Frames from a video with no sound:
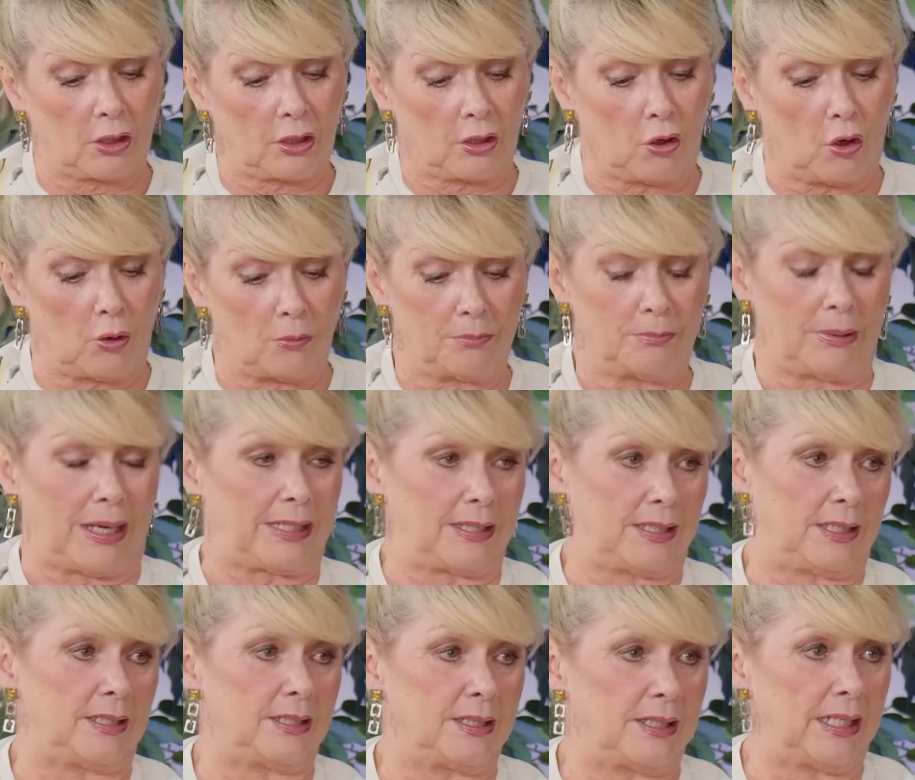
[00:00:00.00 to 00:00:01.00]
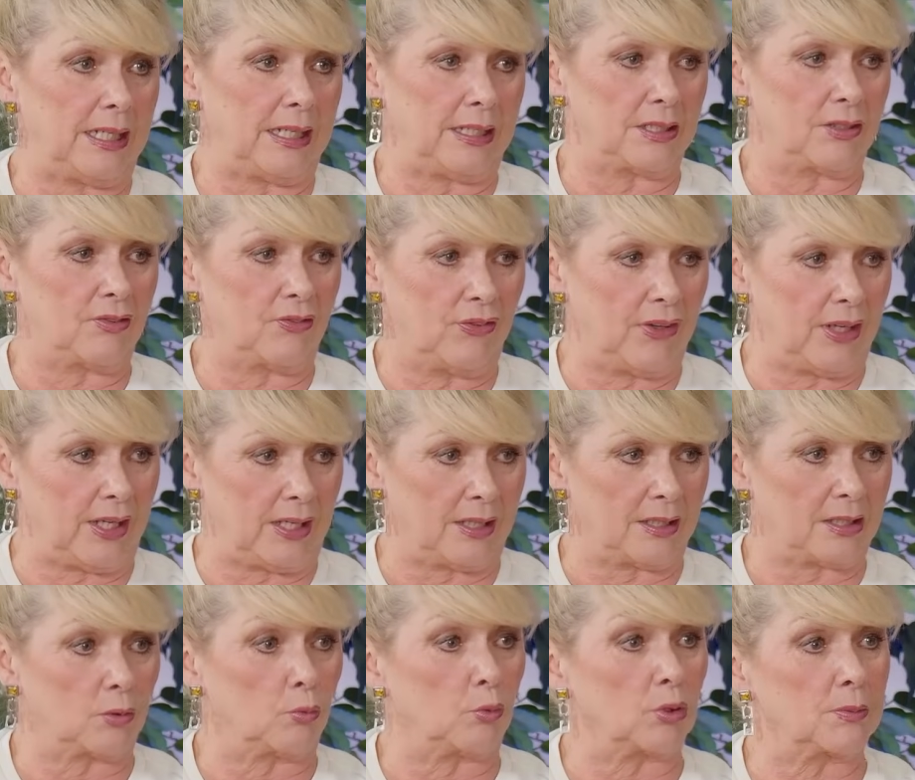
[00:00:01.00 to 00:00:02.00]
combated his
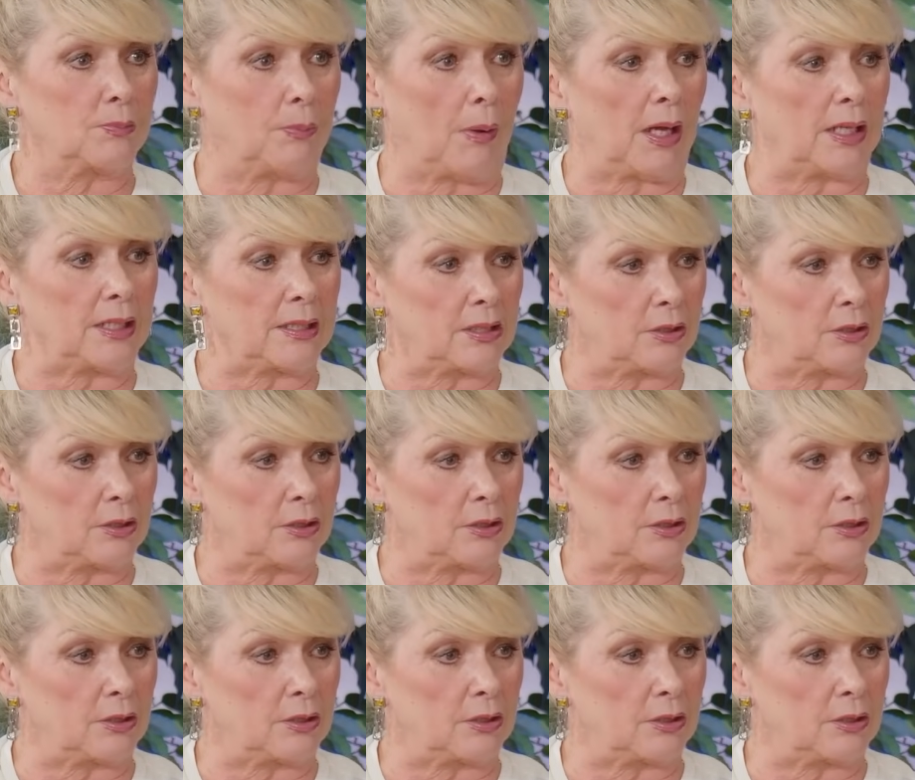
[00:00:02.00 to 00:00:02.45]
fears was by